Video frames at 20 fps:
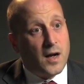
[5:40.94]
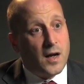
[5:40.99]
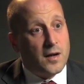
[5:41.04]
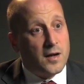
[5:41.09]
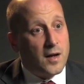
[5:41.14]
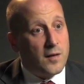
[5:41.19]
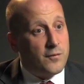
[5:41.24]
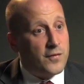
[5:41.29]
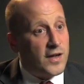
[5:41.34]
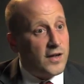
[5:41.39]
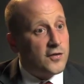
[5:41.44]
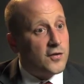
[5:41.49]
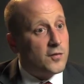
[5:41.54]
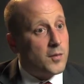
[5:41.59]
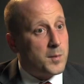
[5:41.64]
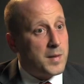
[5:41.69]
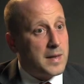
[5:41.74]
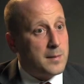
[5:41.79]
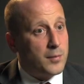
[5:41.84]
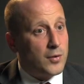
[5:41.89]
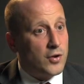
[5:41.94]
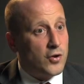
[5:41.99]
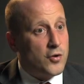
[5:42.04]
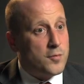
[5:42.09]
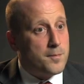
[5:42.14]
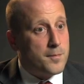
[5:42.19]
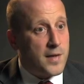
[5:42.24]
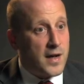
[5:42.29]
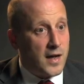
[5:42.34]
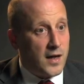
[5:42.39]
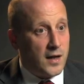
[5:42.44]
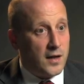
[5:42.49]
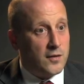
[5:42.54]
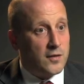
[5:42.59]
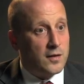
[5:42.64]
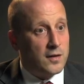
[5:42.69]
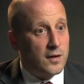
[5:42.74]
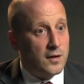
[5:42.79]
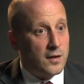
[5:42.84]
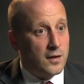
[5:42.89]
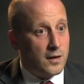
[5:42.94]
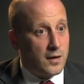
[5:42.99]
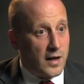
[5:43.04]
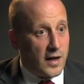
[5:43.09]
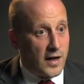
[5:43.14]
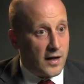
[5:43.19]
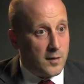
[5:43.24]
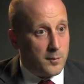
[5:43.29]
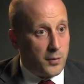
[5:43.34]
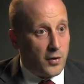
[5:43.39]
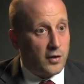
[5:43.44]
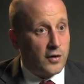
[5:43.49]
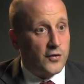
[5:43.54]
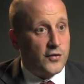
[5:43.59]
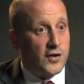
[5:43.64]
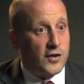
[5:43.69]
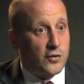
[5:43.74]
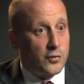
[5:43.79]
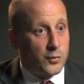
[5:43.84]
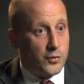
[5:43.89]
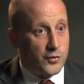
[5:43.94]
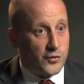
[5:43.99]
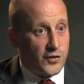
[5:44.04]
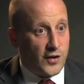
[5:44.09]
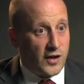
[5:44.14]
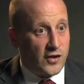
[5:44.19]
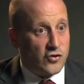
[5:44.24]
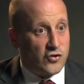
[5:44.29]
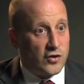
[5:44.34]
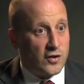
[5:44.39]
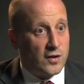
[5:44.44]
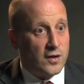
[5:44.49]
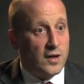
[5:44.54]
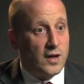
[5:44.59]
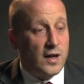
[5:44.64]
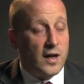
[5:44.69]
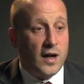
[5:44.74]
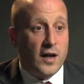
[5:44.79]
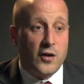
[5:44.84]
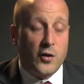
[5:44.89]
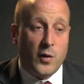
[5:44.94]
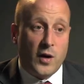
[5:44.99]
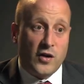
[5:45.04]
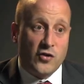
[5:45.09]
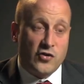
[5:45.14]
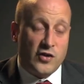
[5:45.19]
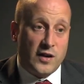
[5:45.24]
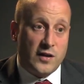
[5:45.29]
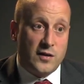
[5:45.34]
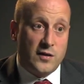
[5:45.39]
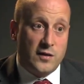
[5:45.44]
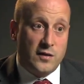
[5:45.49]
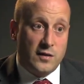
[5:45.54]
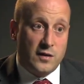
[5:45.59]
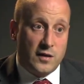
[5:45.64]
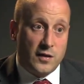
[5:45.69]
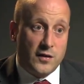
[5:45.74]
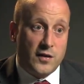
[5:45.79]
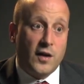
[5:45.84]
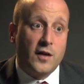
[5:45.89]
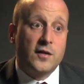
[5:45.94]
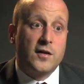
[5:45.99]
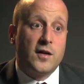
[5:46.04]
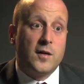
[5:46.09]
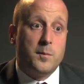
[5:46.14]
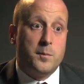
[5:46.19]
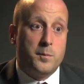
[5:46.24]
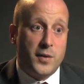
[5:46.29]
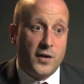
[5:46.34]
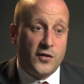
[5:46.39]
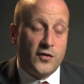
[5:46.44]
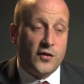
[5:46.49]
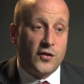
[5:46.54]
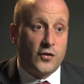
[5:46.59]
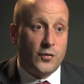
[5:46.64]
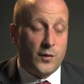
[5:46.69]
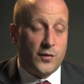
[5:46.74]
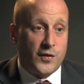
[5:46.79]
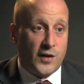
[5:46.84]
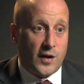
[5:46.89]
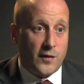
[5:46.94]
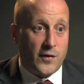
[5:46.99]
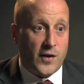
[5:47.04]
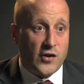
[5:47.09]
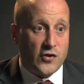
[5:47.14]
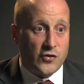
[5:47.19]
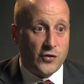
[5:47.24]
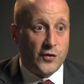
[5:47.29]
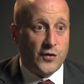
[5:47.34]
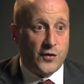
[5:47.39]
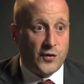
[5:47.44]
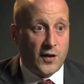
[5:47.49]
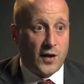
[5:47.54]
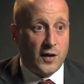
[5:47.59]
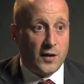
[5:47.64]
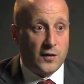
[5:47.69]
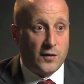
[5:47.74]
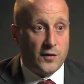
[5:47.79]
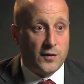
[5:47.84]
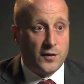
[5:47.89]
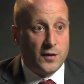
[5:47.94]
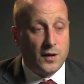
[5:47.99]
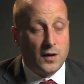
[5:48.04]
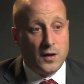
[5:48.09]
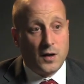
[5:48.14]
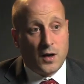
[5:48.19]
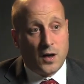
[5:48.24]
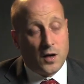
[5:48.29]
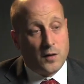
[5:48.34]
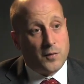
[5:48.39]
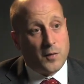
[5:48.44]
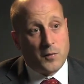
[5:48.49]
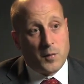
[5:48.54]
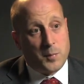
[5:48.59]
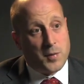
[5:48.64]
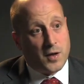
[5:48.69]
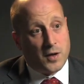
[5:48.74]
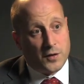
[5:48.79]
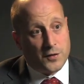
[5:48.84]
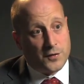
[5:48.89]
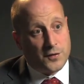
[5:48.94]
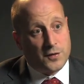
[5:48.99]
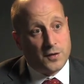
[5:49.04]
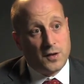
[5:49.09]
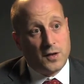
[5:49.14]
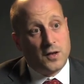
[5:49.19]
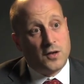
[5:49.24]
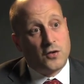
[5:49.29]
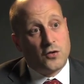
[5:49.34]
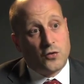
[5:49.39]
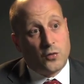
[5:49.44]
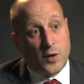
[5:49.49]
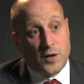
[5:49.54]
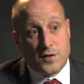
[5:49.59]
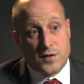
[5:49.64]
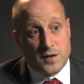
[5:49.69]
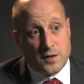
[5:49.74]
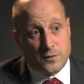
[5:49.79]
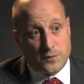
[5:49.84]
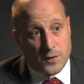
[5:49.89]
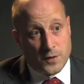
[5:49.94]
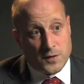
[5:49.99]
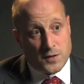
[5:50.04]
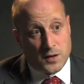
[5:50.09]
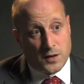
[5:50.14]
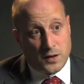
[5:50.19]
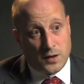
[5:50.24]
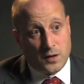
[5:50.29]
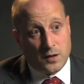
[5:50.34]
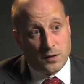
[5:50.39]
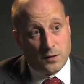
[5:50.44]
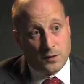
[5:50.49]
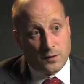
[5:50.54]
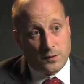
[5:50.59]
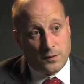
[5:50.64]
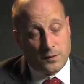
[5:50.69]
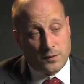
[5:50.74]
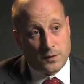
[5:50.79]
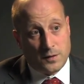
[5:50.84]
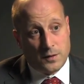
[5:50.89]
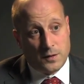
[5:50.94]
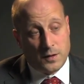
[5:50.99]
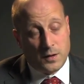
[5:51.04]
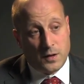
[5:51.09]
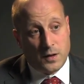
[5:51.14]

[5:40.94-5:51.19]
and, and these are the people who made policy towards Asia and who actually conducted business with South Asian states over the past 20, 30 years.